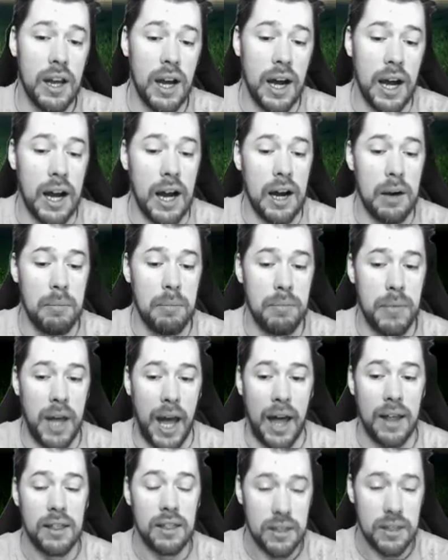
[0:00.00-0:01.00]

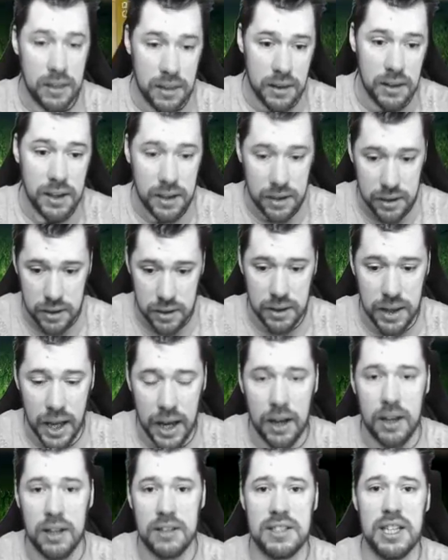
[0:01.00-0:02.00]
and
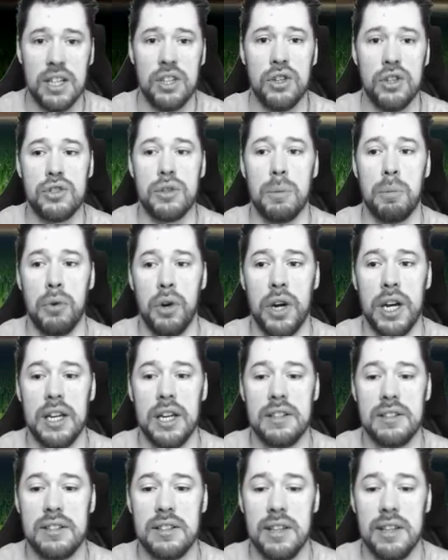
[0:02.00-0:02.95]
then continued to breed